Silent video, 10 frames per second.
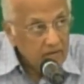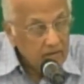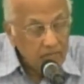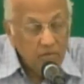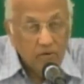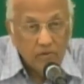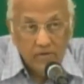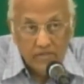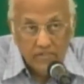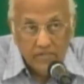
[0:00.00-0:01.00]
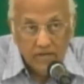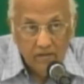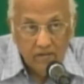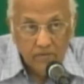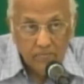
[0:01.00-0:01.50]
if we want to understand
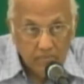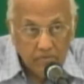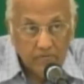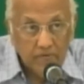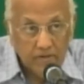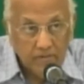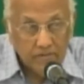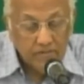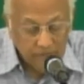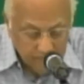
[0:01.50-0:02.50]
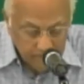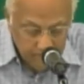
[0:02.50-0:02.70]
God's purpose for us.